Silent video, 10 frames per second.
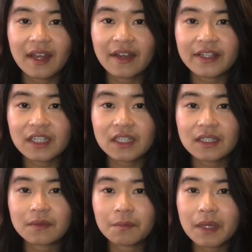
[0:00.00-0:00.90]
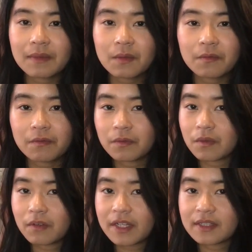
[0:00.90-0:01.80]
which is maybe
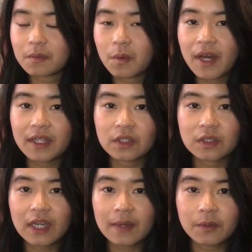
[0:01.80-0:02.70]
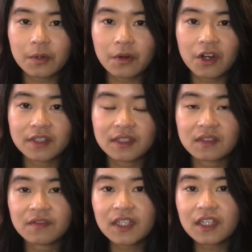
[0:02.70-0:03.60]
the reason why you came across
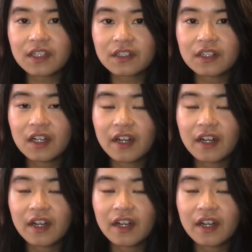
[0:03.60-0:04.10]
this video,